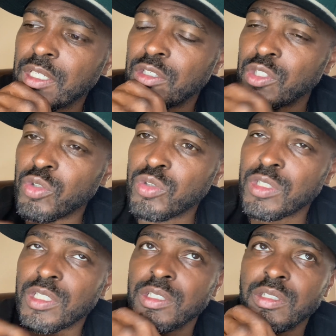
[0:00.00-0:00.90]

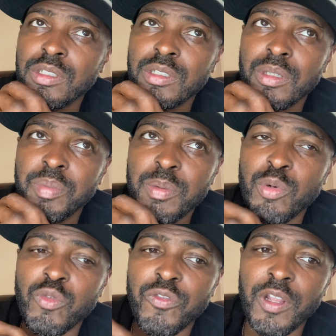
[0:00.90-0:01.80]
Usually the people
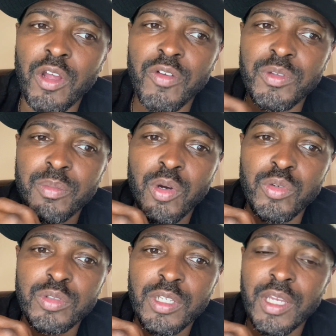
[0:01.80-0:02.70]
who fell off the
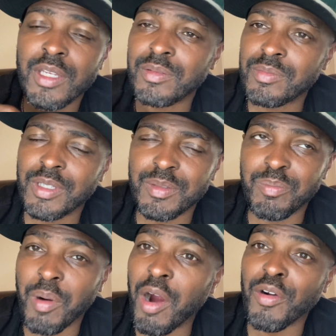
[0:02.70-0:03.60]
most,
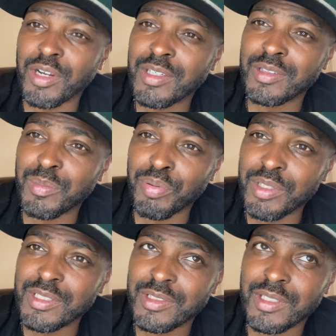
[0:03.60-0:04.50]
barring the
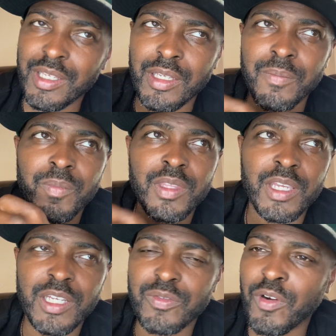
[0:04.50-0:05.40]
prison thing,
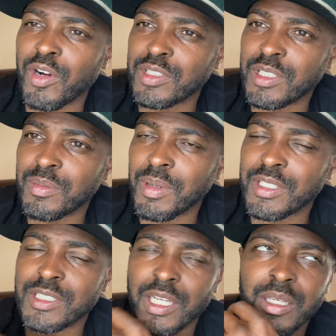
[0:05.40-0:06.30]
as far as in the
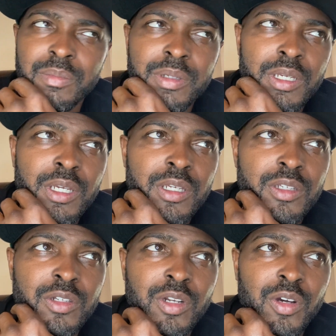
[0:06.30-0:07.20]
best shape,
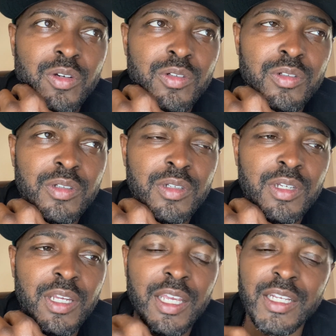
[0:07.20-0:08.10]
you know,
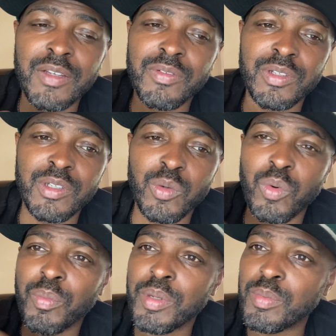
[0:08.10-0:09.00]
and even
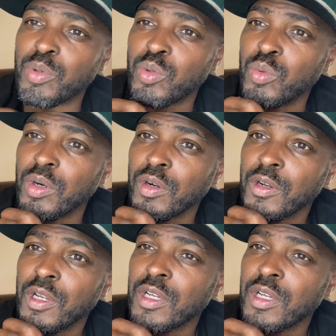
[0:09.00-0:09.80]
were people who were